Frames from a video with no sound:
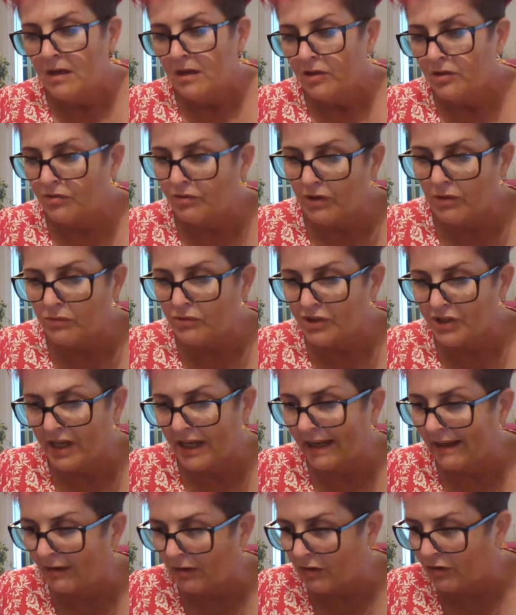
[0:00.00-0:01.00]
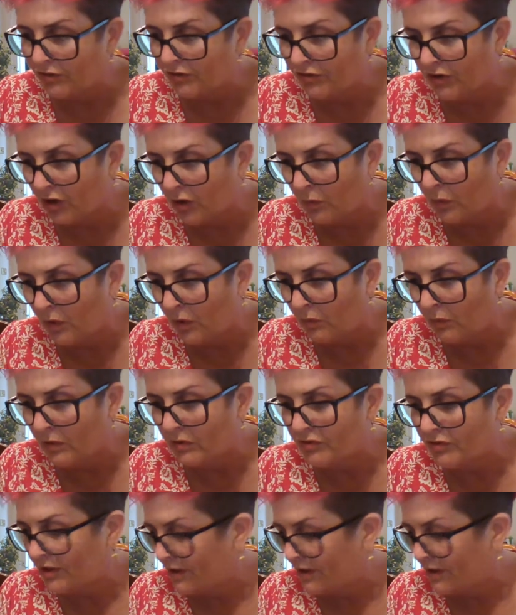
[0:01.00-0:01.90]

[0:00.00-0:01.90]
crochet or sew or watch